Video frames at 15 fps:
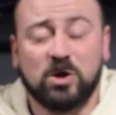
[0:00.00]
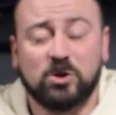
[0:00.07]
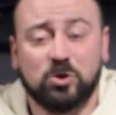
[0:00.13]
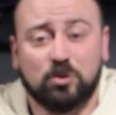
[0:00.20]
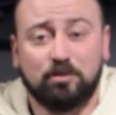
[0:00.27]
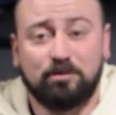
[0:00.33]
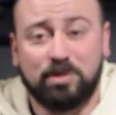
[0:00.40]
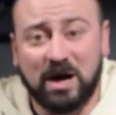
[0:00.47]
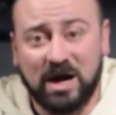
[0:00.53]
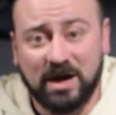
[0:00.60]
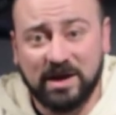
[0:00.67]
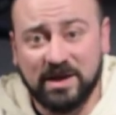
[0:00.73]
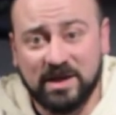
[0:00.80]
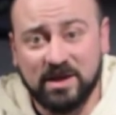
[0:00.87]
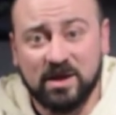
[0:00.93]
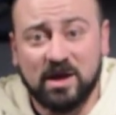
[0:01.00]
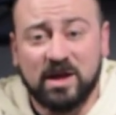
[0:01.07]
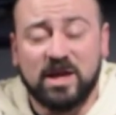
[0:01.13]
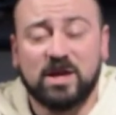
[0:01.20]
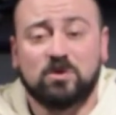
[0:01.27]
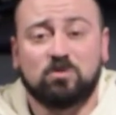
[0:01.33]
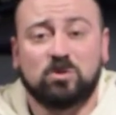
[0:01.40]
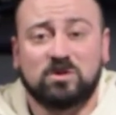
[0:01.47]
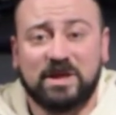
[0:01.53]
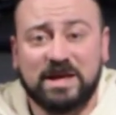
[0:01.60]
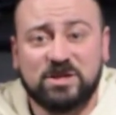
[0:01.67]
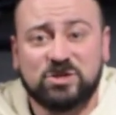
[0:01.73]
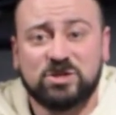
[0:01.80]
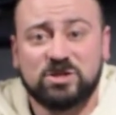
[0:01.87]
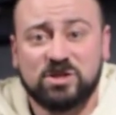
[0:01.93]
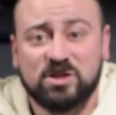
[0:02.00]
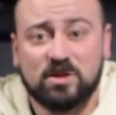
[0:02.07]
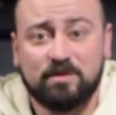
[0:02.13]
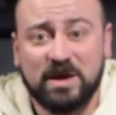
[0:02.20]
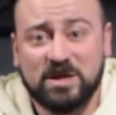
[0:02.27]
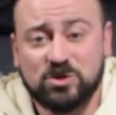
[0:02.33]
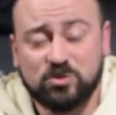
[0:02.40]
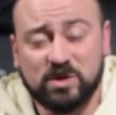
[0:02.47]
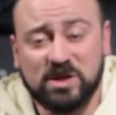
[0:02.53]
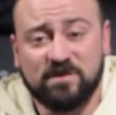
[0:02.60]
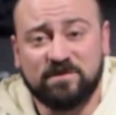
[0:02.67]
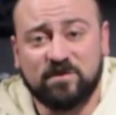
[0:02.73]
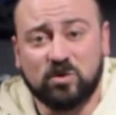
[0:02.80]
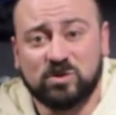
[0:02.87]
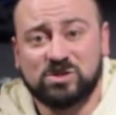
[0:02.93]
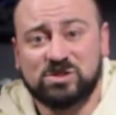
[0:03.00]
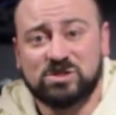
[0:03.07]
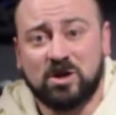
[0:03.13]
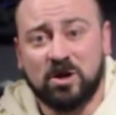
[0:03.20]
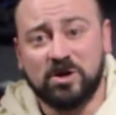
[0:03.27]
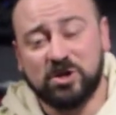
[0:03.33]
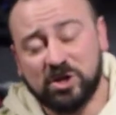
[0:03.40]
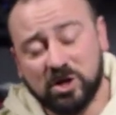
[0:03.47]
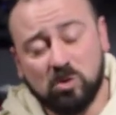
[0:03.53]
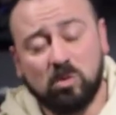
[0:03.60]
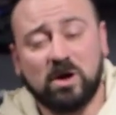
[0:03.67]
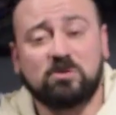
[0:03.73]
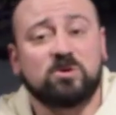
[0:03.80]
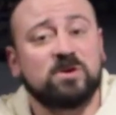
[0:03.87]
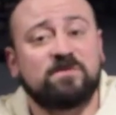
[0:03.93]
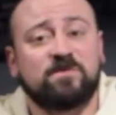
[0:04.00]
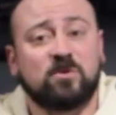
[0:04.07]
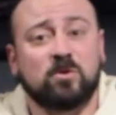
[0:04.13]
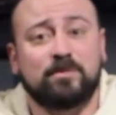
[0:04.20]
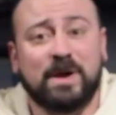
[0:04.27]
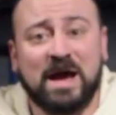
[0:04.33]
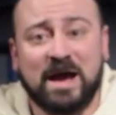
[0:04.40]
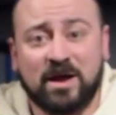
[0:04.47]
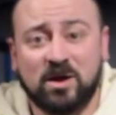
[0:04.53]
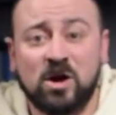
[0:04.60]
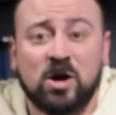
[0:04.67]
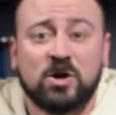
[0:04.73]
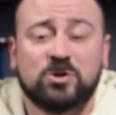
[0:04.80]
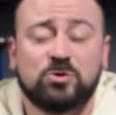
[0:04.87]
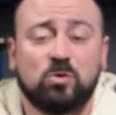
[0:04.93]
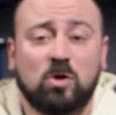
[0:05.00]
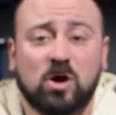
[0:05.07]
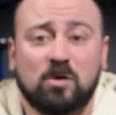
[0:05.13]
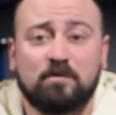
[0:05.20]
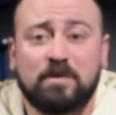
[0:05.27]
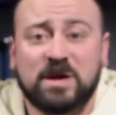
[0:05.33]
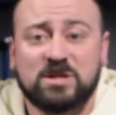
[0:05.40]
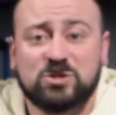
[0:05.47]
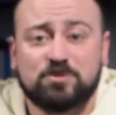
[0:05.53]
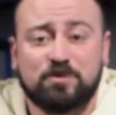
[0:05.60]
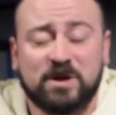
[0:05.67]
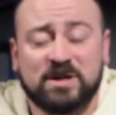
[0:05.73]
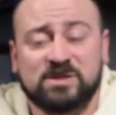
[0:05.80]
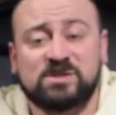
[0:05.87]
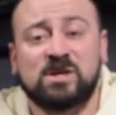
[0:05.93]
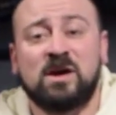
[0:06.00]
your body in relation to the bench when you first start, you're going to want to refer back to our bench press